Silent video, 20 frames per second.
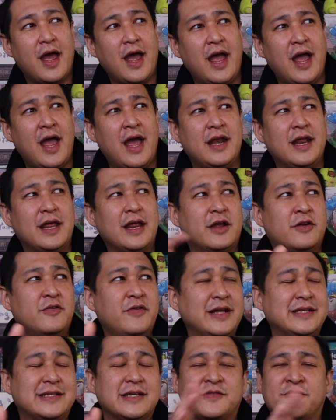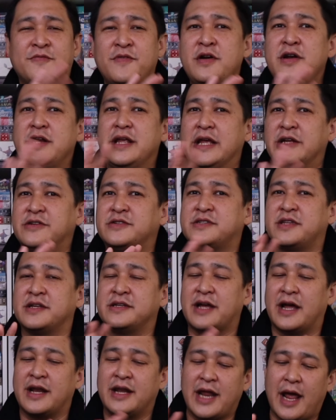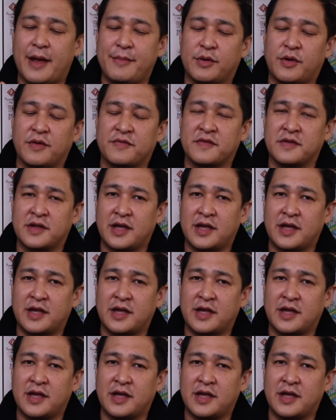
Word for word: And it creates this very interesting dynamic of the